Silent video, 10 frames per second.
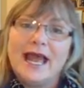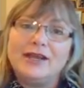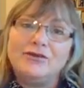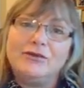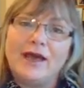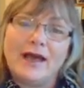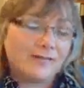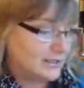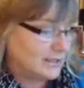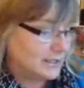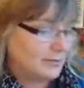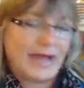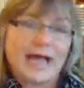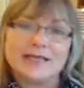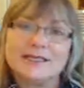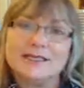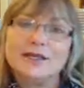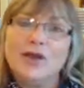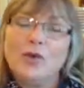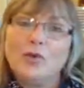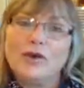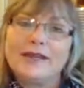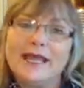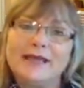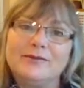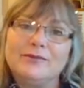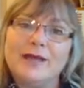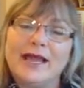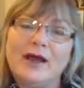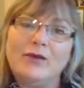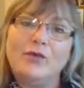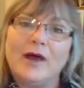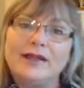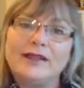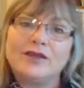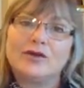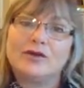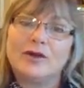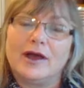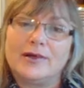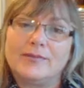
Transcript: And you have a little basket where they can pick out what their